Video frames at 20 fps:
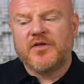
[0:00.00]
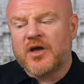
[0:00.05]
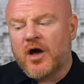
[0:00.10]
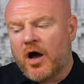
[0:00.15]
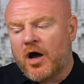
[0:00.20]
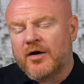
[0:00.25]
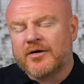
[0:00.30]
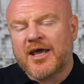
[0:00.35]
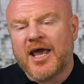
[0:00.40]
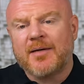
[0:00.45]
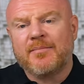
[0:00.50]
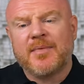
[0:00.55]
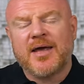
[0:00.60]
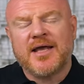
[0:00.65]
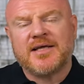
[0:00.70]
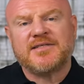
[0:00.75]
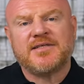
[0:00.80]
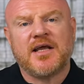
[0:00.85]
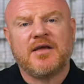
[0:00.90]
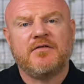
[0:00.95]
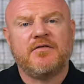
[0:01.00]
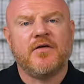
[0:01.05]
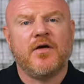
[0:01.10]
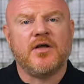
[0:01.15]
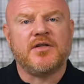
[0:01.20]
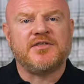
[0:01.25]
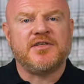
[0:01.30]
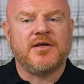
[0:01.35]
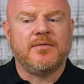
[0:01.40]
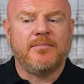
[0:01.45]
the Arcam
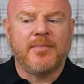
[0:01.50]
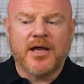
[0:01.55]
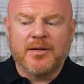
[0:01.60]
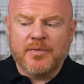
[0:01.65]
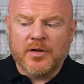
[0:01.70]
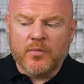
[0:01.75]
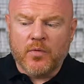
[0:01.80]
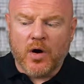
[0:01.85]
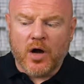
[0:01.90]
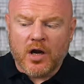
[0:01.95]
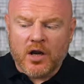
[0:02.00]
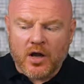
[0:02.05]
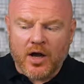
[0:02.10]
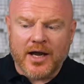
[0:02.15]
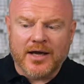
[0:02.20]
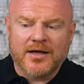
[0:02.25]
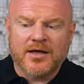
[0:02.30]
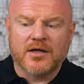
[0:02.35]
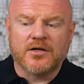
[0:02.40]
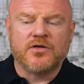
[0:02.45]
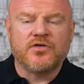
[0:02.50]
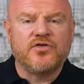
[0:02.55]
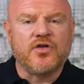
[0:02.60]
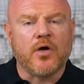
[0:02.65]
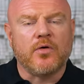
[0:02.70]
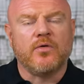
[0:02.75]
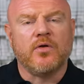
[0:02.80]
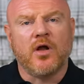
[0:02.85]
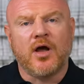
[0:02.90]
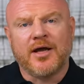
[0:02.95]
SA30 and maybe what I like and
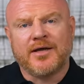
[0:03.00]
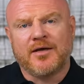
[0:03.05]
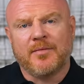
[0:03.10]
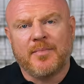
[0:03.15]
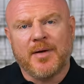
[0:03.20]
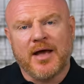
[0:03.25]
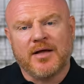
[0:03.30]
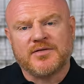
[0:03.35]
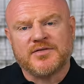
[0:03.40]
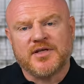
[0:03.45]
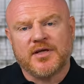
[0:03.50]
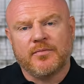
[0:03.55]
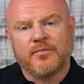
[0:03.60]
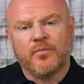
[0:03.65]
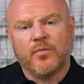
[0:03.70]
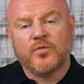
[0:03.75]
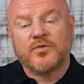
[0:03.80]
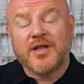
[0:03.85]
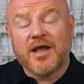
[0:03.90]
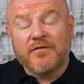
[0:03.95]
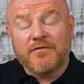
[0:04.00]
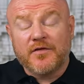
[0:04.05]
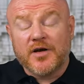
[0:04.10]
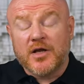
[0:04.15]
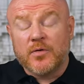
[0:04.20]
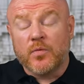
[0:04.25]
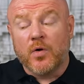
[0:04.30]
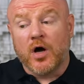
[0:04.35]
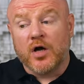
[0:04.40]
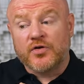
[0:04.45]
don't like about it. Well,
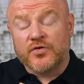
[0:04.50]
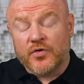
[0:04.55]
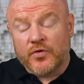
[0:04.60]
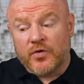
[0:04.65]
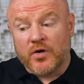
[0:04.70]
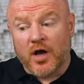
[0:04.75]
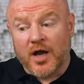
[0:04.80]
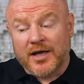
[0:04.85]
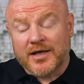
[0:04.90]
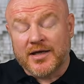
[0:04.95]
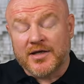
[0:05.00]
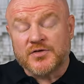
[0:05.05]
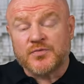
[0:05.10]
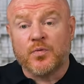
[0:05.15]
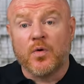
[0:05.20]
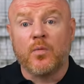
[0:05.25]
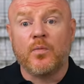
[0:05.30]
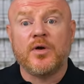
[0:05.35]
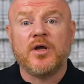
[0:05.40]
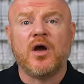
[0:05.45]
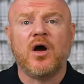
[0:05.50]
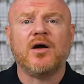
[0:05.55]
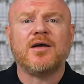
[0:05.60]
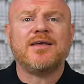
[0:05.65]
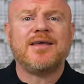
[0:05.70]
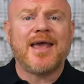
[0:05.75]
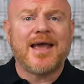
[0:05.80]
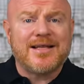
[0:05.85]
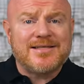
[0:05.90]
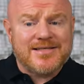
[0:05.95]
definitely what I do like is what we are
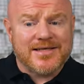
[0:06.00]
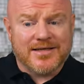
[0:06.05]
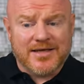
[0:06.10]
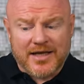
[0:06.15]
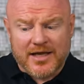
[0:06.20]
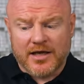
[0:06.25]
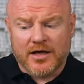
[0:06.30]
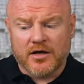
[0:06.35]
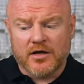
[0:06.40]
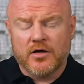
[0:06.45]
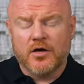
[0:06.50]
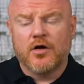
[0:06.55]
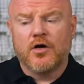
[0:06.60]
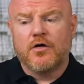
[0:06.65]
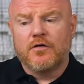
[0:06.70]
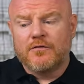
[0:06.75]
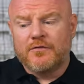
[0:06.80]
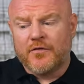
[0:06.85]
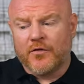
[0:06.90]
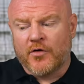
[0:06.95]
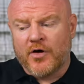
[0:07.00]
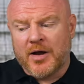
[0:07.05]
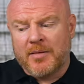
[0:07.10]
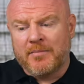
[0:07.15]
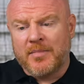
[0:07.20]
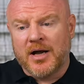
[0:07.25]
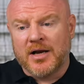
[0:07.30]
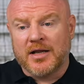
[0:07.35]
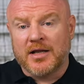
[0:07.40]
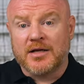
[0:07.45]
getting here for our
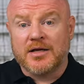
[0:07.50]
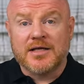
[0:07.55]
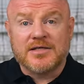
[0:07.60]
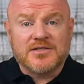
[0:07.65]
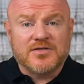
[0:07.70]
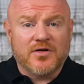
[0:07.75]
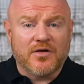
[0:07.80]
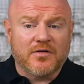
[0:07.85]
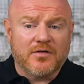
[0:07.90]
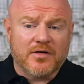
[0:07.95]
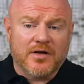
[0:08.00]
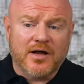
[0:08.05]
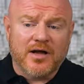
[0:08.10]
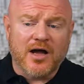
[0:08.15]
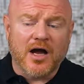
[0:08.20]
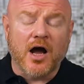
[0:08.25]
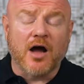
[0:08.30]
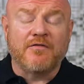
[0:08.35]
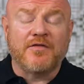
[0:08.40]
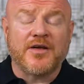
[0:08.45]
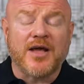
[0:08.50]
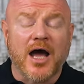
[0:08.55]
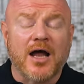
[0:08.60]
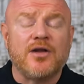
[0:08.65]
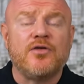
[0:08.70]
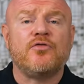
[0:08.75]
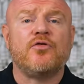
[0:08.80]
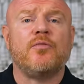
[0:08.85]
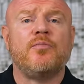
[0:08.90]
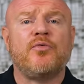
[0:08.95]
money. Let's not, I think,
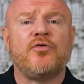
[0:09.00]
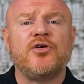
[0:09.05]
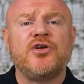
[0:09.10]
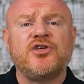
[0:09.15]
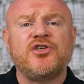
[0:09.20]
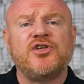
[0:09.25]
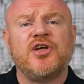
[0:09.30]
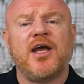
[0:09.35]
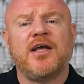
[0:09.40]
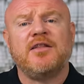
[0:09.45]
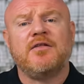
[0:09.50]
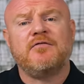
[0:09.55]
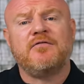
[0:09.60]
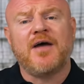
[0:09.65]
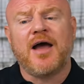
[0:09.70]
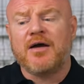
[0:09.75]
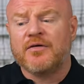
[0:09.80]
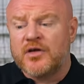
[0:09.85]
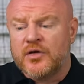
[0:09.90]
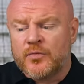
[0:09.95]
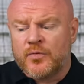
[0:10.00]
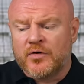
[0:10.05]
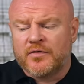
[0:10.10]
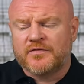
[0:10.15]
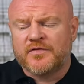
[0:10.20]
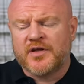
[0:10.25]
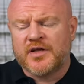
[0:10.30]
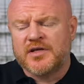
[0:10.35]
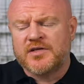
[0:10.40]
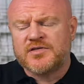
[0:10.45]
underappreciate the value
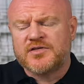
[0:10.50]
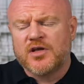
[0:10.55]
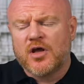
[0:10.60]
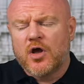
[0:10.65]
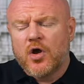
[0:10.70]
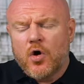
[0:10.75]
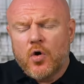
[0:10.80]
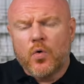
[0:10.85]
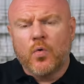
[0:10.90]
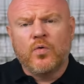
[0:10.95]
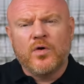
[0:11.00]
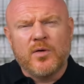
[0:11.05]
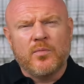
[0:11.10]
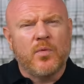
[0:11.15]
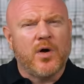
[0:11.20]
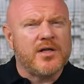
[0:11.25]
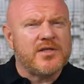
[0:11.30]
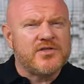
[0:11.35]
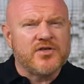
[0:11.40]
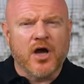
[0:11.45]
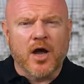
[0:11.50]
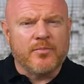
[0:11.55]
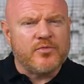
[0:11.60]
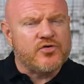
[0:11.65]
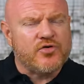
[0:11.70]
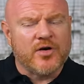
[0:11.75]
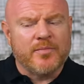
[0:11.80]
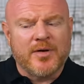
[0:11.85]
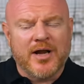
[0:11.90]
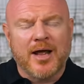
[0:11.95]
of these all-in-one type
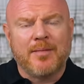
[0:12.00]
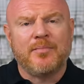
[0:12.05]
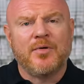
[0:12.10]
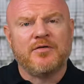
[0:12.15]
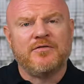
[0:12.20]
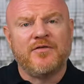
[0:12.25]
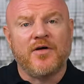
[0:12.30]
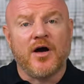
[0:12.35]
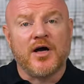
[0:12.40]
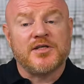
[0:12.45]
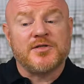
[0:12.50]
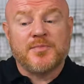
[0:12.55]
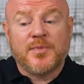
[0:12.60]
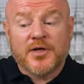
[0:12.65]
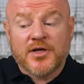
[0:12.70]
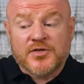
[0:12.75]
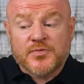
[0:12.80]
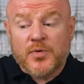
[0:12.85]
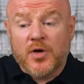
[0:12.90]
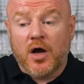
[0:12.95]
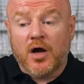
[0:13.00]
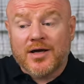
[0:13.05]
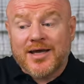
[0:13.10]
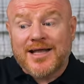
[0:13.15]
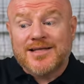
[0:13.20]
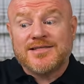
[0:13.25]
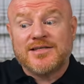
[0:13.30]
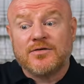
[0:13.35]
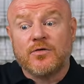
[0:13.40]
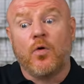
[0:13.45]
streaming amplifiers, because we are
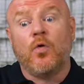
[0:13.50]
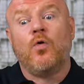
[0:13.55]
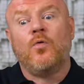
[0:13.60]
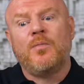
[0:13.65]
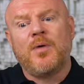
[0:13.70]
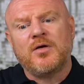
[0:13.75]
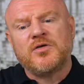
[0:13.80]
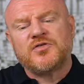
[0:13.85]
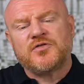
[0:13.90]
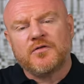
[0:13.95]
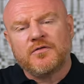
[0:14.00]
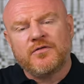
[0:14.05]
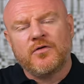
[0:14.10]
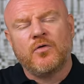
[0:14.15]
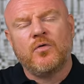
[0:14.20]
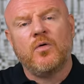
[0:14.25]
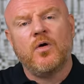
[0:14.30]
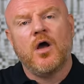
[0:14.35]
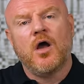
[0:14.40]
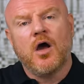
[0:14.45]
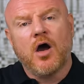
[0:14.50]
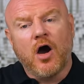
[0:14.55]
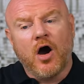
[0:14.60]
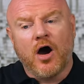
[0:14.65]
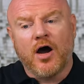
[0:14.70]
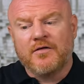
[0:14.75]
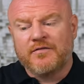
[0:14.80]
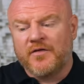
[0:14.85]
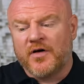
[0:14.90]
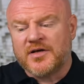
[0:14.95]
getting almost a full
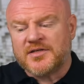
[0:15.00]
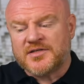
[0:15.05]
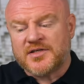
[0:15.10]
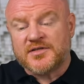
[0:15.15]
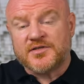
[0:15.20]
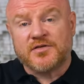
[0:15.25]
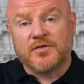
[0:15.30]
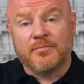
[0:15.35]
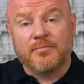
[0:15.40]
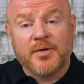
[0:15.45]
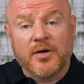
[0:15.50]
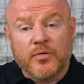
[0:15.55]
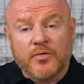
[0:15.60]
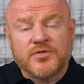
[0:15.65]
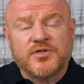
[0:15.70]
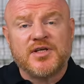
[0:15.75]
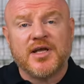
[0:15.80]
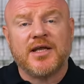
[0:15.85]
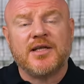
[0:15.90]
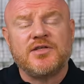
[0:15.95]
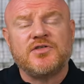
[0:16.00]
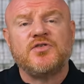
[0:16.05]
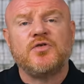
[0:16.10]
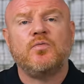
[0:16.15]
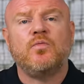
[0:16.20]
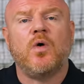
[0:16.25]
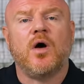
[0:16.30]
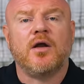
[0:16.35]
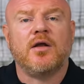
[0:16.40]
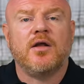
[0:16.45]
hi-fi system built into
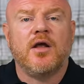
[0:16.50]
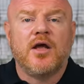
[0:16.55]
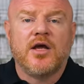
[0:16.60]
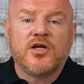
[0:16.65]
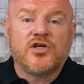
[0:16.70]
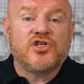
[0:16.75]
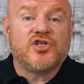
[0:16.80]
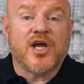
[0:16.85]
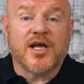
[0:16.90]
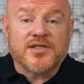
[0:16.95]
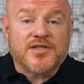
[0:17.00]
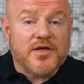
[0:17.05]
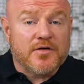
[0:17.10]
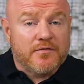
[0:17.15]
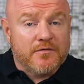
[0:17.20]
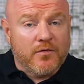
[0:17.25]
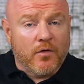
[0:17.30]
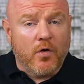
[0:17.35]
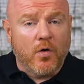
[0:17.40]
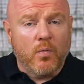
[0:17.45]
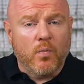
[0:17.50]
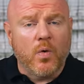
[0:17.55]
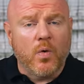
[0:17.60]
one chassis for